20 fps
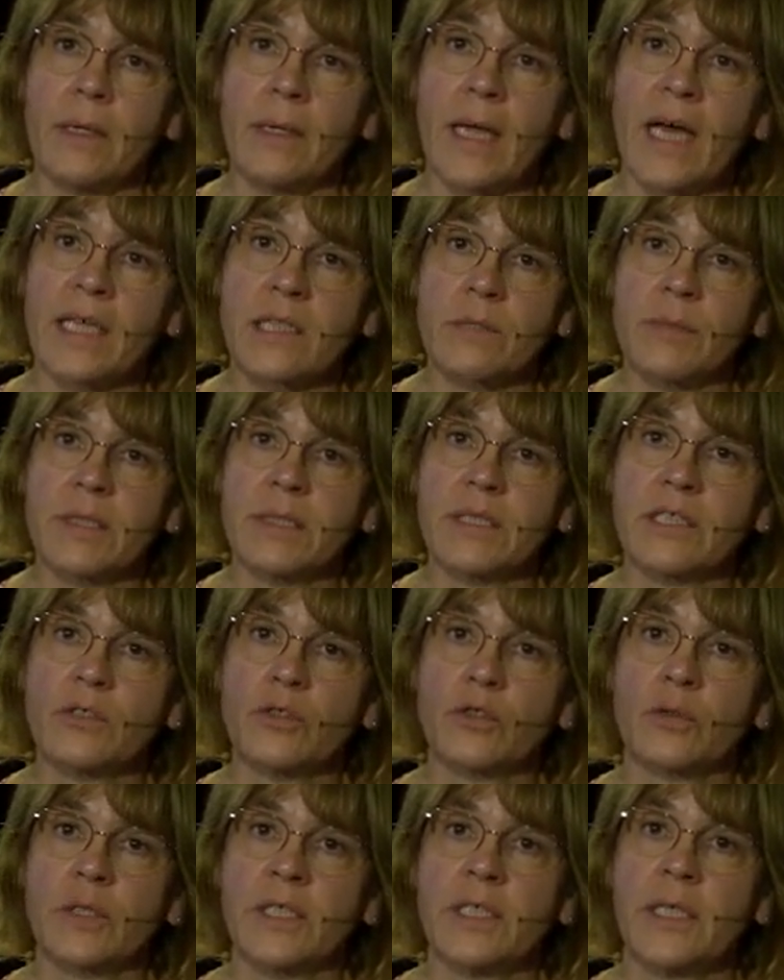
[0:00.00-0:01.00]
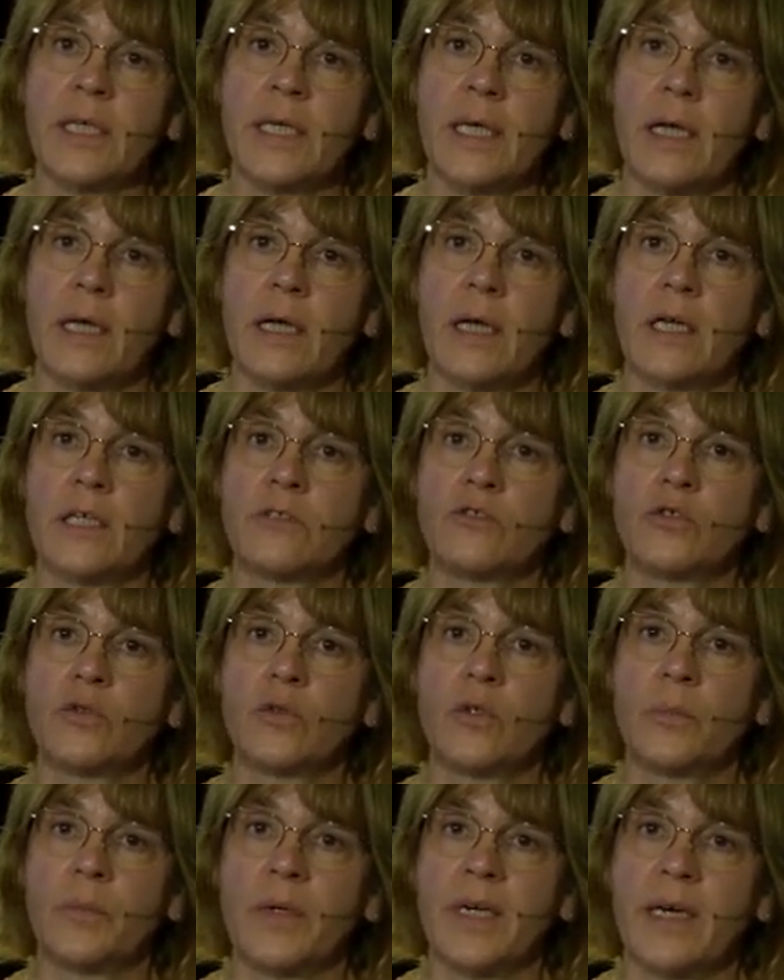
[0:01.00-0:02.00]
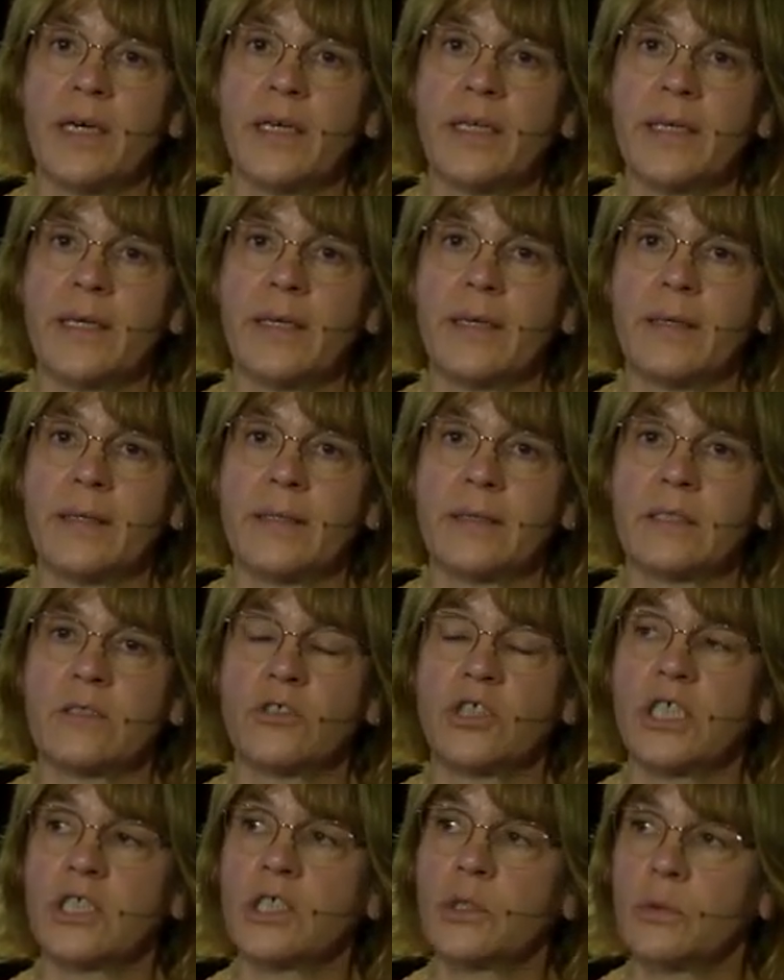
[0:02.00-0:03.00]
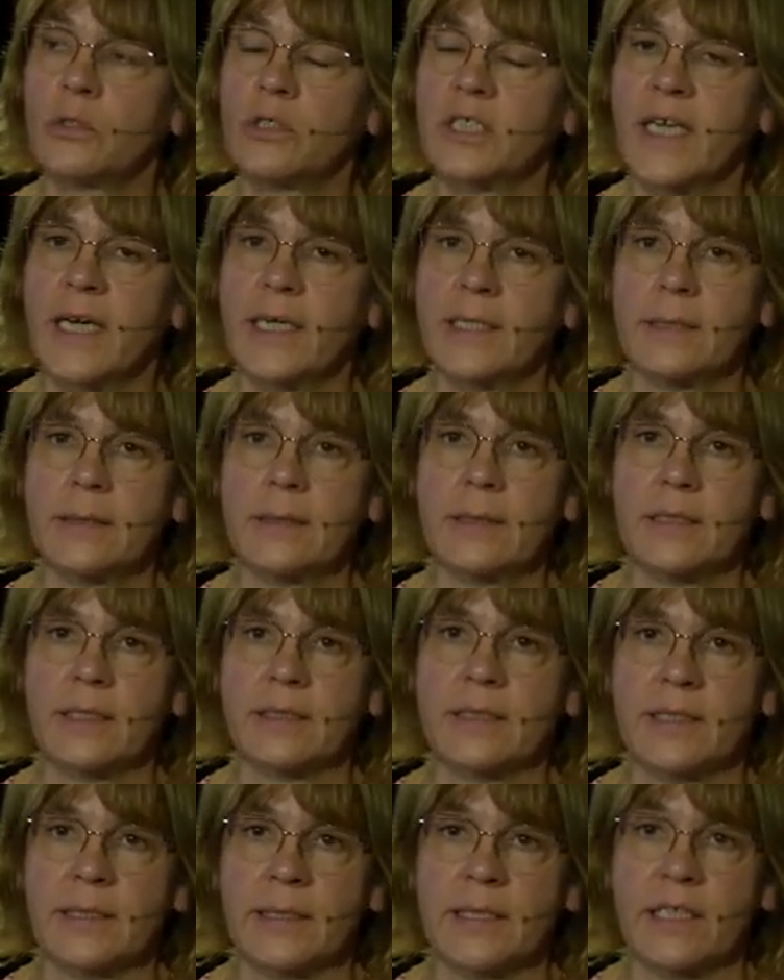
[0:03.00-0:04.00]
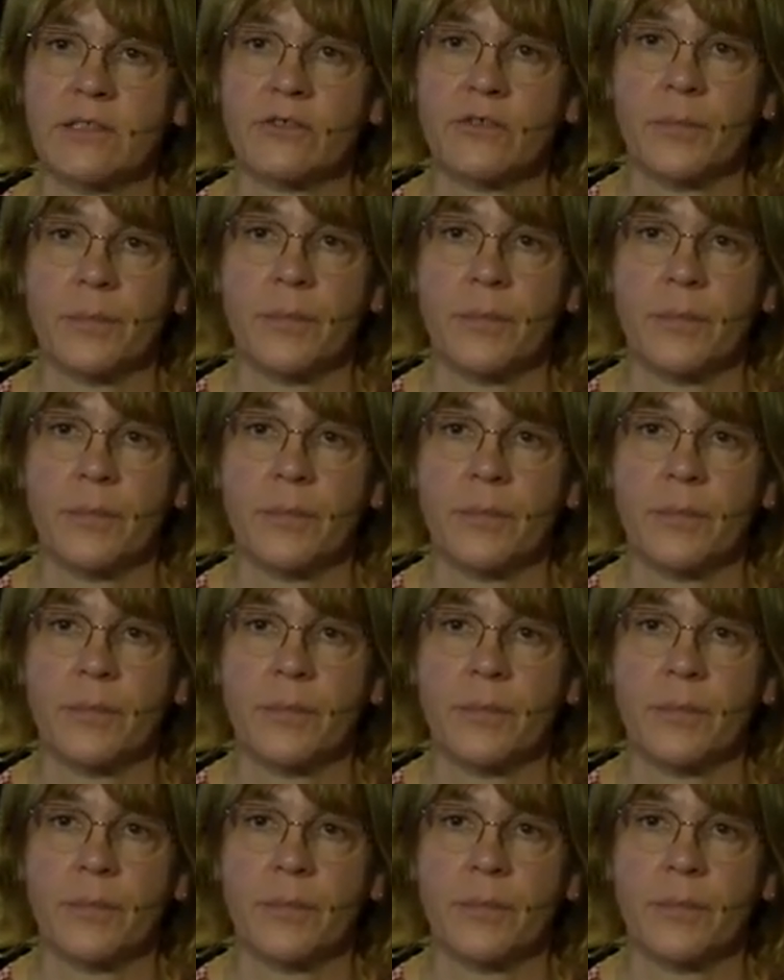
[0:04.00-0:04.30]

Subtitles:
as mandatory to apply the general guidance that are set up